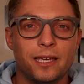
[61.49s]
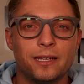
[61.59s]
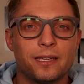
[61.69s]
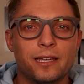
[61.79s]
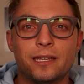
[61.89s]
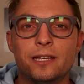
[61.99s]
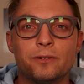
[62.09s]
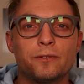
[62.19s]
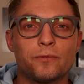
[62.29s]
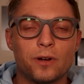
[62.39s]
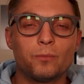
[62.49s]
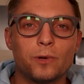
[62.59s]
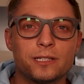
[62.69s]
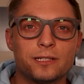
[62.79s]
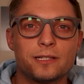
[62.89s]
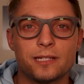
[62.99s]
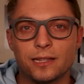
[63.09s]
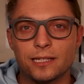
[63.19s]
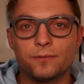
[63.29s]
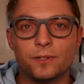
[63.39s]
And again, hearing from residents
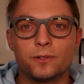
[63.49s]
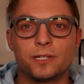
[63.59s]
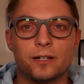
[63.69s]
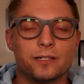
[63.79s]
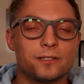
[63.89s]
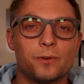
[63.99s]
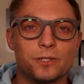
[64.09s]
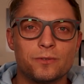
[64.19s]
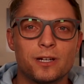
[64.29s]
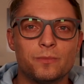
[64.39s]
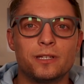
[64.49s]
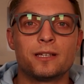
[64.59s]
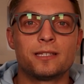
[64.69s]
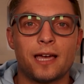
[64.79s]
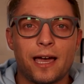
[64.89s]
that live in those areas is always great because it